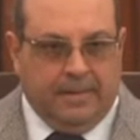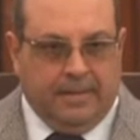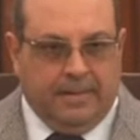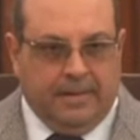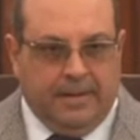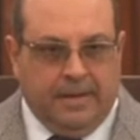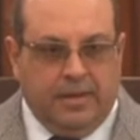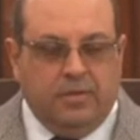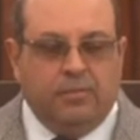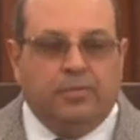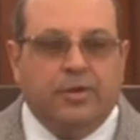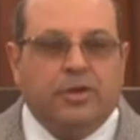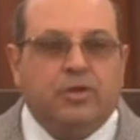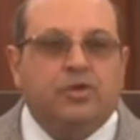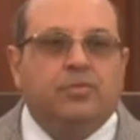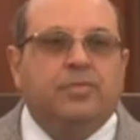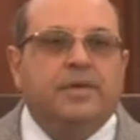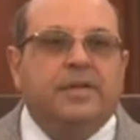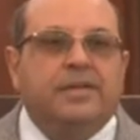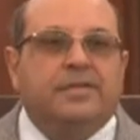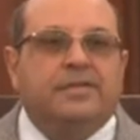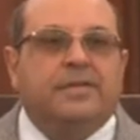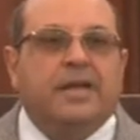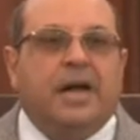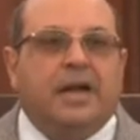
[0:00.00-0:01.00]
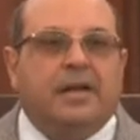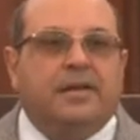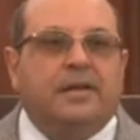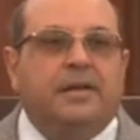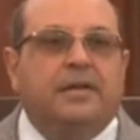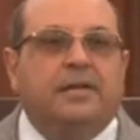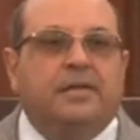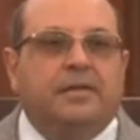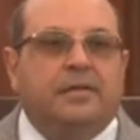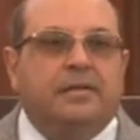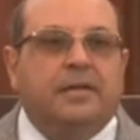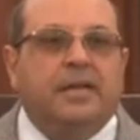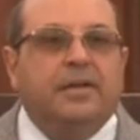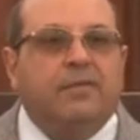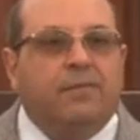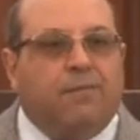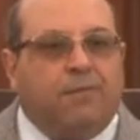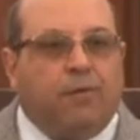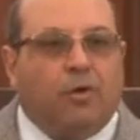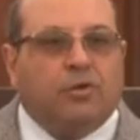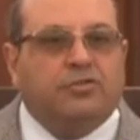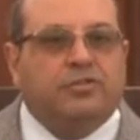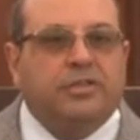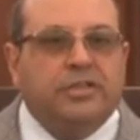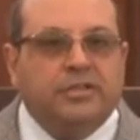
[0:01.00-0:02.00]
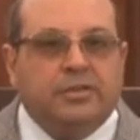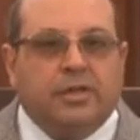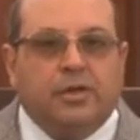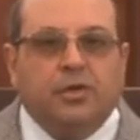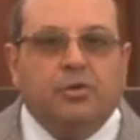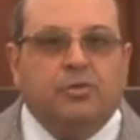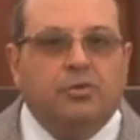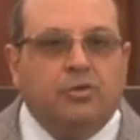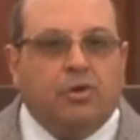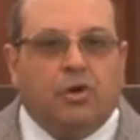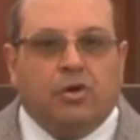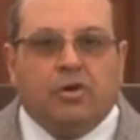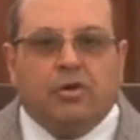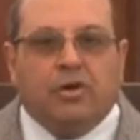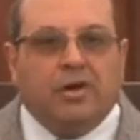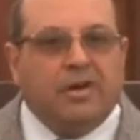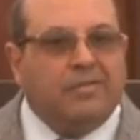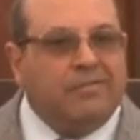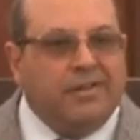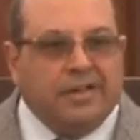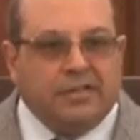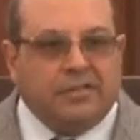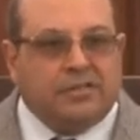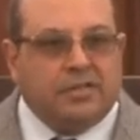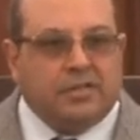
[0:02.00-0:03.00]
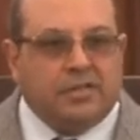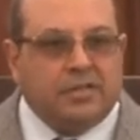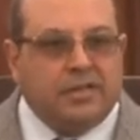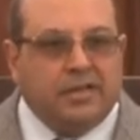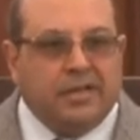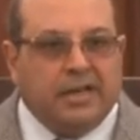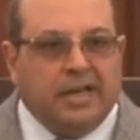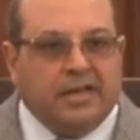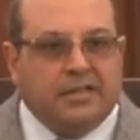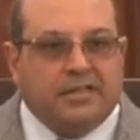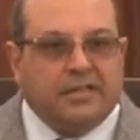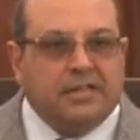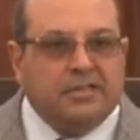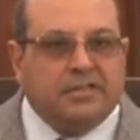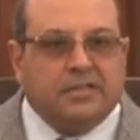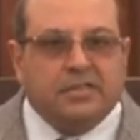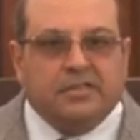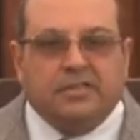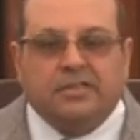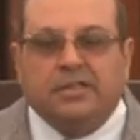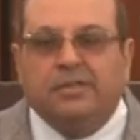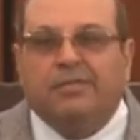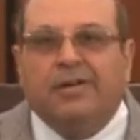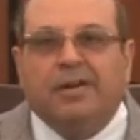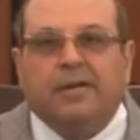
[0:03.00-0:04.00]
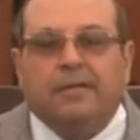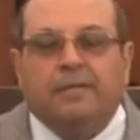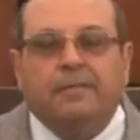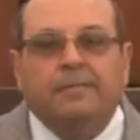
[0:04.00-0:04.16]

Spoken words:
in which we started enforcing the New York Convention in 1961.